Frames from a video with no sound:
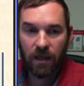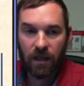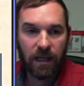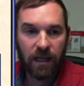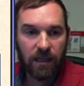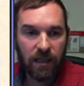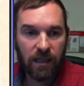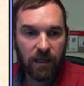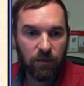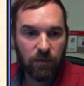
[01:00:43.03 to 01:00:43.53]

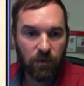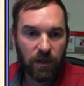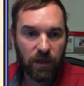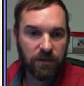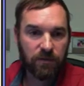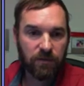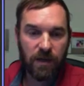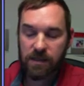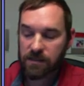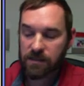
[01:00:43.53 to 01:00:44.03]
And anyone
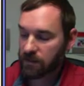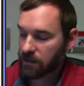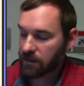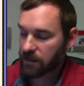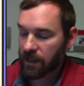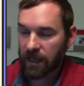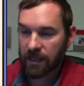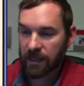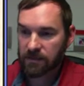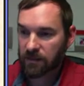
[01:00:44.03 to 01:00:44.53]
interested
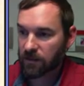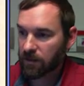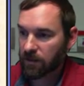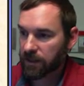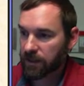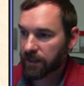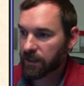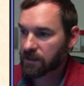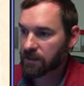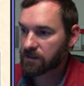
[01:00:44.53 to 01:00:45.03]
that hasn't
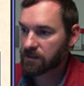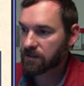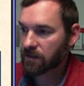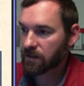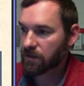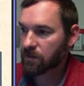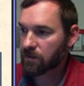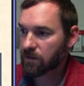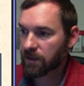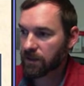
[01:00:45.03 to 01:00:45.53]
already done
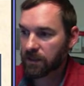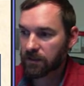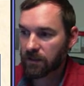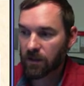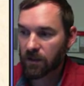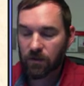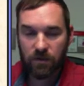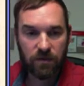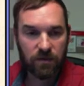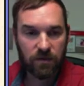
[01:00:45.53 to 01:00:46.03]
so can
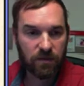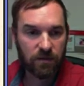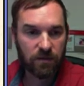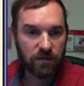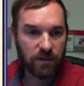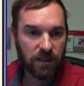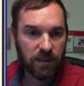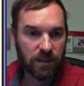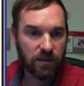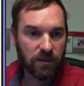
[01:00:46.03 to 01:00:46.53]
go
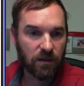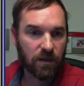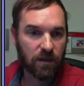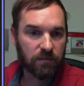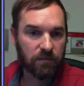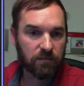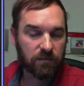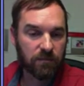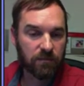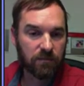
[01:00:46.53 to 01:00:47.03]
to the
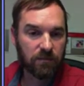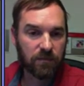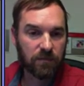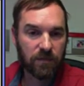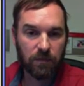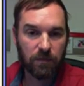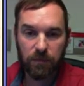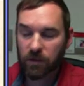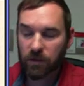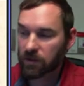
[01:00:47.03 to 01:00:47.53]
uh,
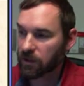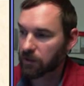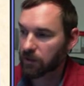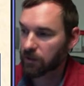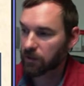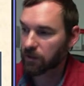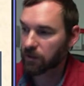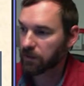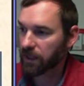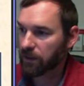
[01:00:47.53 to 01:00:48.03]
the Mule Deer
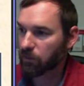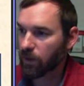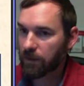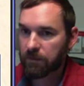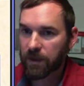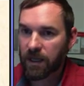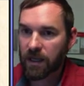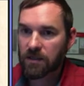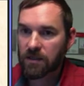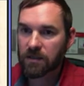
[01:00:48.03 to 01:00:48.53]
Plan
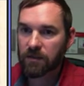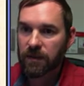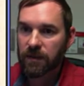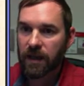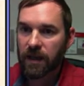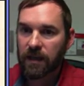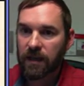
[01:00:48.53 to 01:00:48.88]
webpage, and with